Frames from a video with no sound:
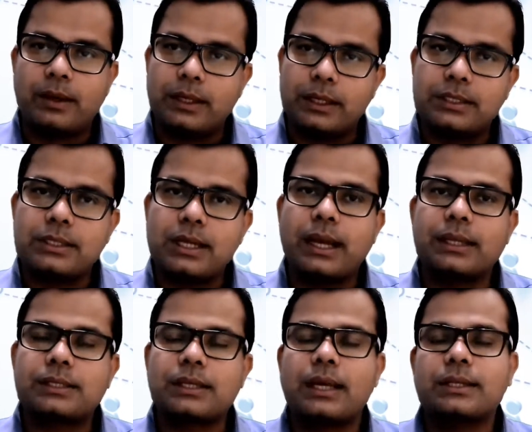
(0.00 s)
Is the
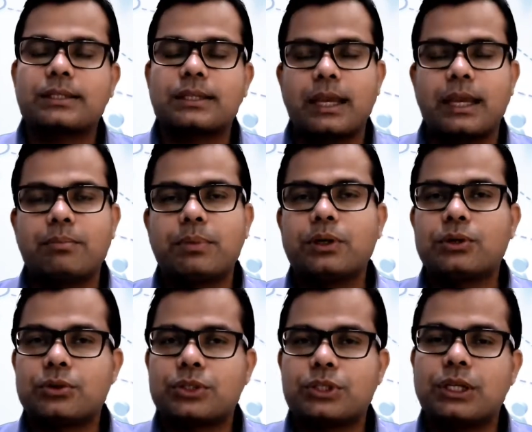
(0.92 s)
HR is able
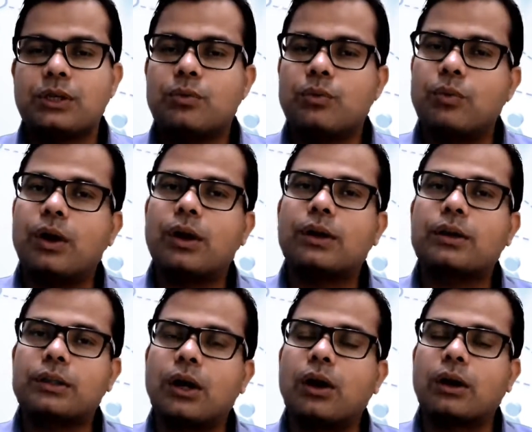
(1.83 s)
to see what
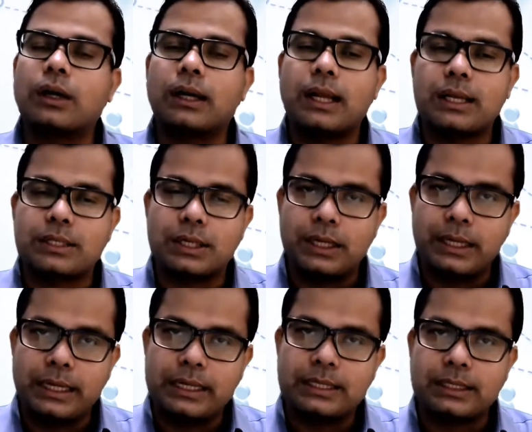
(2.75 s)
the organization
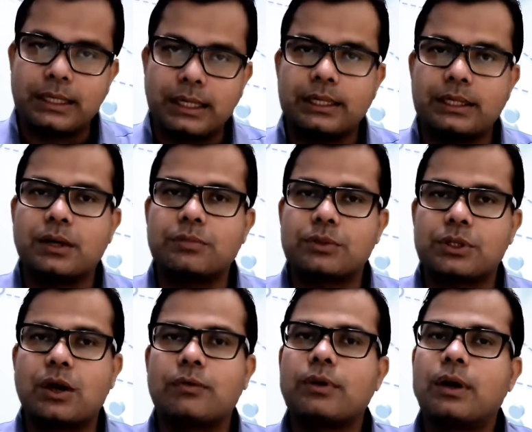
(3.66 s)
needs in terms
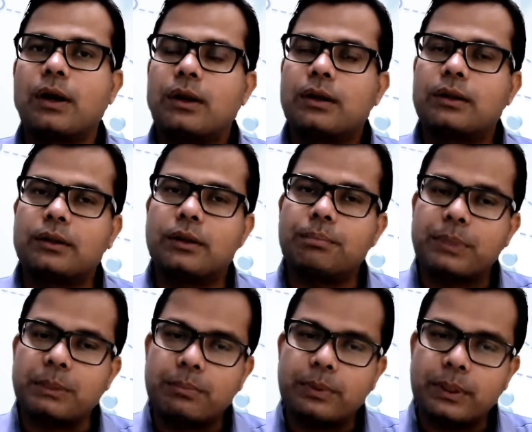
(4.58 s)
of the
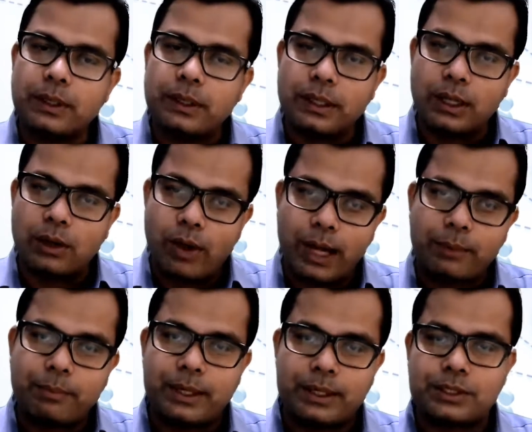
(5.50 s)
people
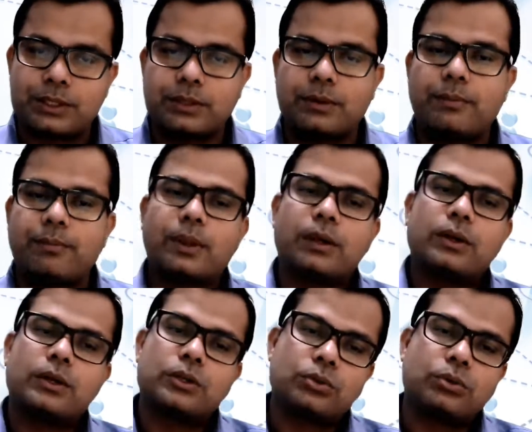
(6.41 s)
requirements.
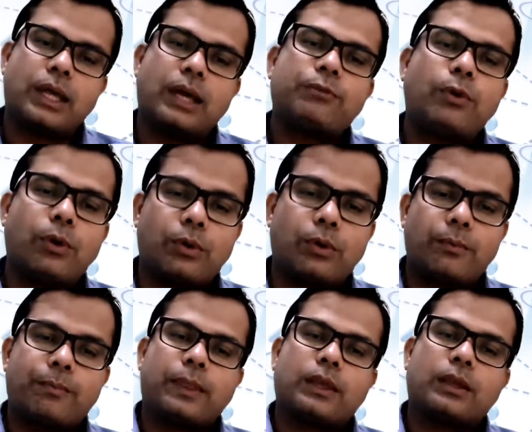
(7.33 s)
So therefore,
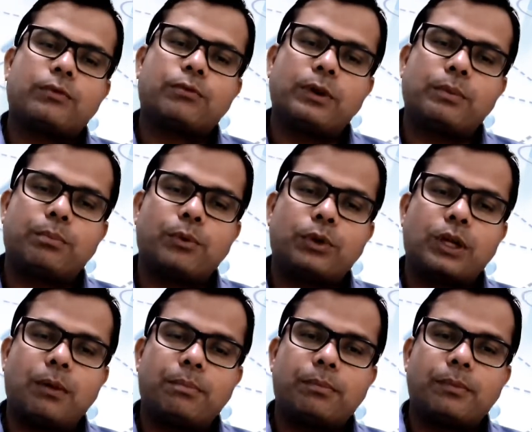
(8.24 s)
if we put
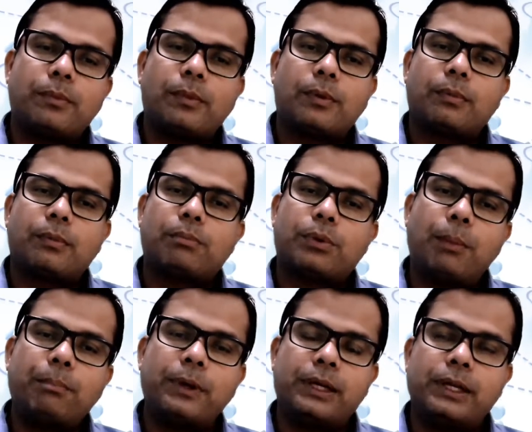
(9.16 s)
up
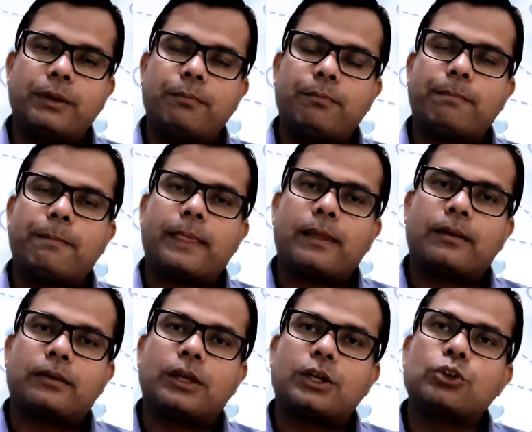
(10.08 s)
properly
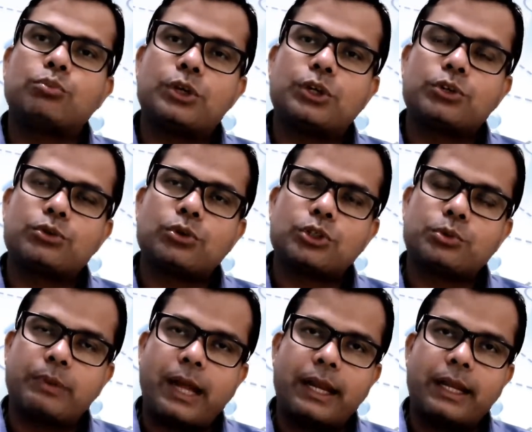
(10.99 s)
the human resource
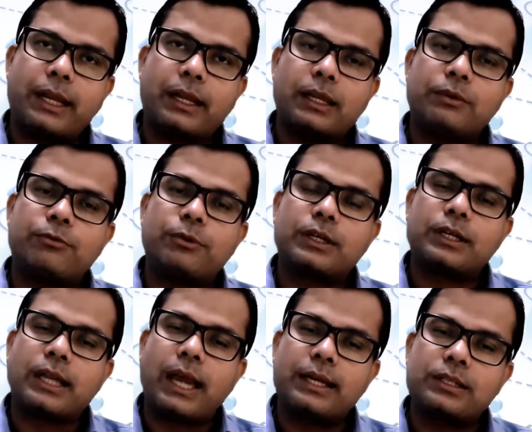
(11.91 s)
planning, if it
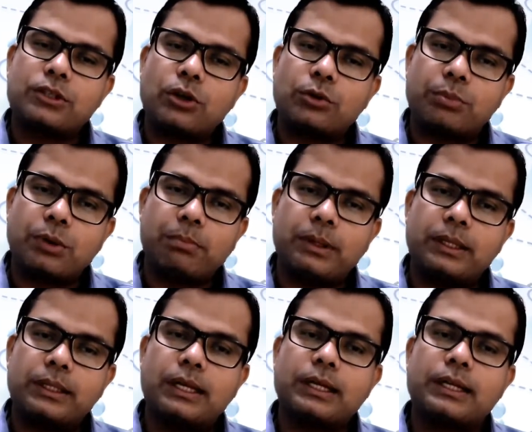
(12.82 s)
carries out properly,
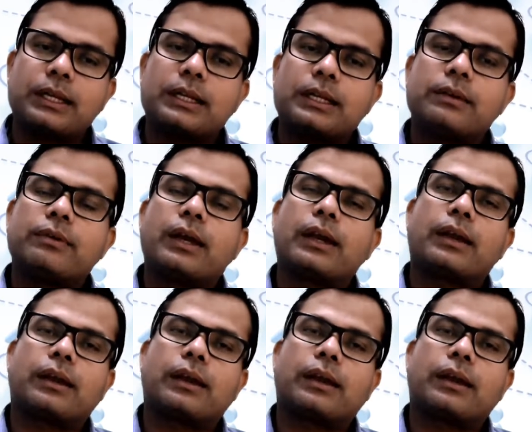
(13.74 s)
then it will give a